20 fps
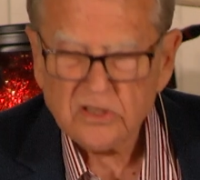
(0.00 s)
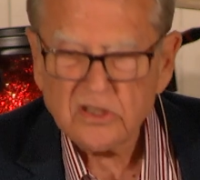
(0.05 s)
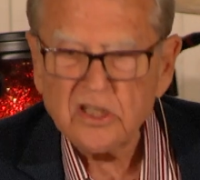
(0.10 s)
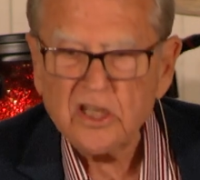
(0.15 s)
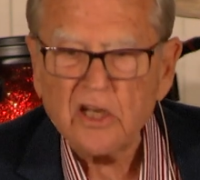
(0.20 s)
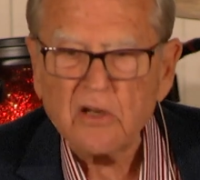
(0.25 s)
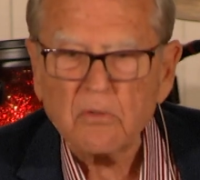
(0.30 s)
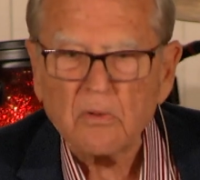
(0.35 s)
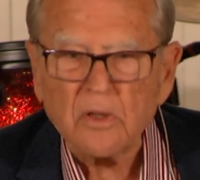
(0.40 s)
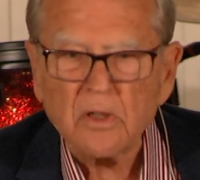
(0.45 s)
the
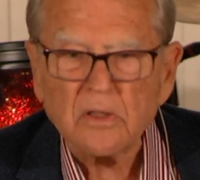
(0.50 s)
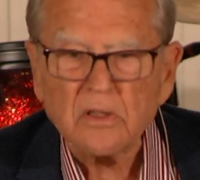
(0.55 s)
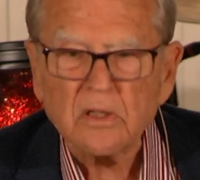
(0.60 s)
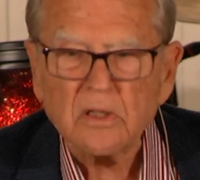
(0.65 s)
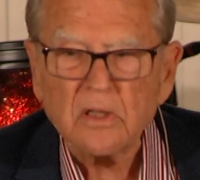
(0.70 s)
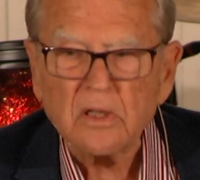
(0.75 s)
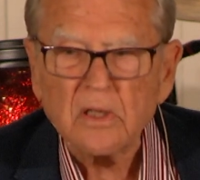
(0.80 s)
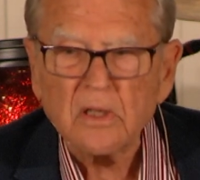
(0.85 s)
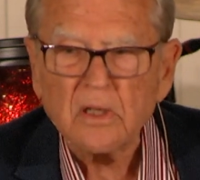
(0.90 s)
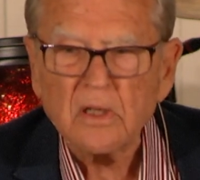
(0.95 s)
secret
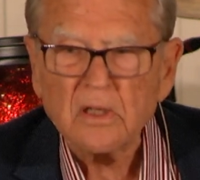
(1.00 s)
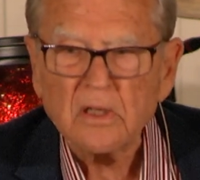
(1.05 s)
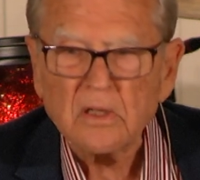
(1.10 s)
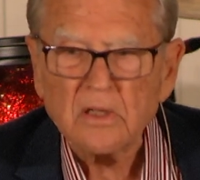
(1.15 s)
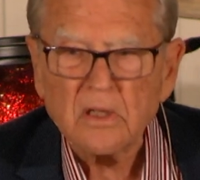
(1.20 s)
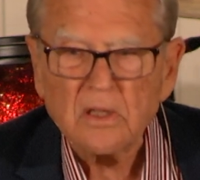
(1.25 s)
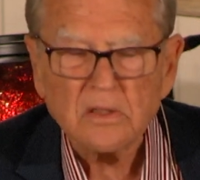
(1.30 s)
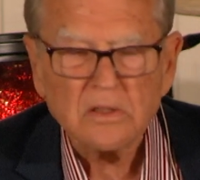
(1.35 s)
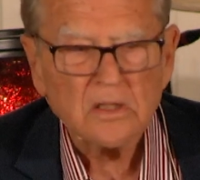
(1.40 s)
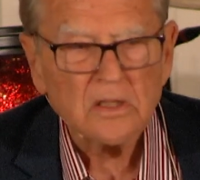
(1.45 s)

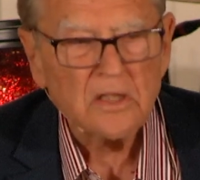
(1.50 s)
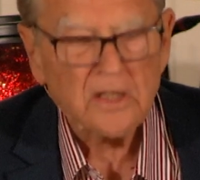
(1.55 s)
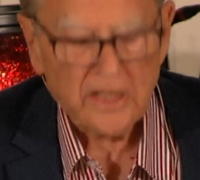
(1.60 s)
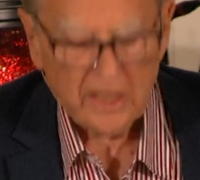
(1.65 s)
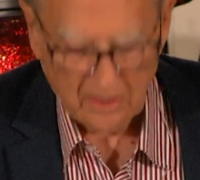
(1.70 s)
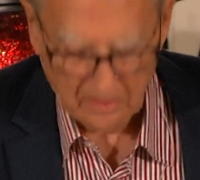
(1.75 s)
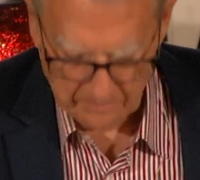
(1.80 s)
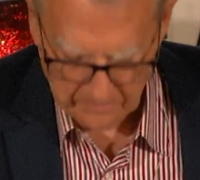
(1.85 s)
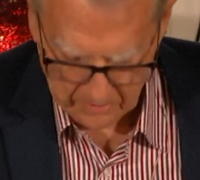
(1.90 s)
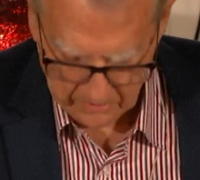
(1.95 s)
to
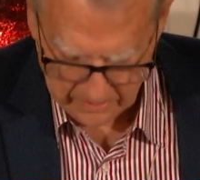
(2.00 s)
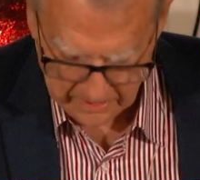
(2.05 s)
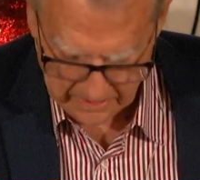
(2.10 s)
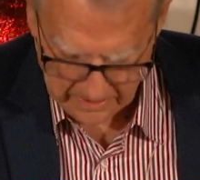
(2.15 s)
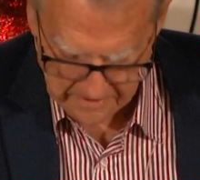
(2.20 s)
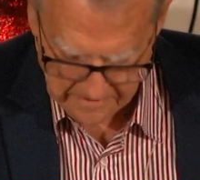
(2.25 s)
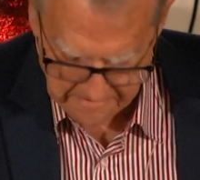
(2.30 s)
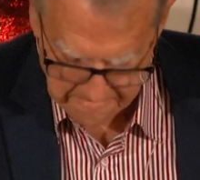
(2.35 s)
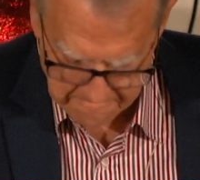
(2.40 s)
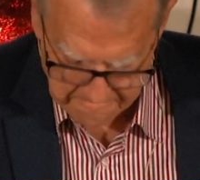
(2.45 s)
D.L.
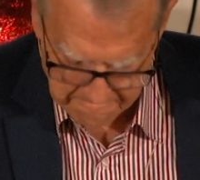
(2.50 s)
Moody?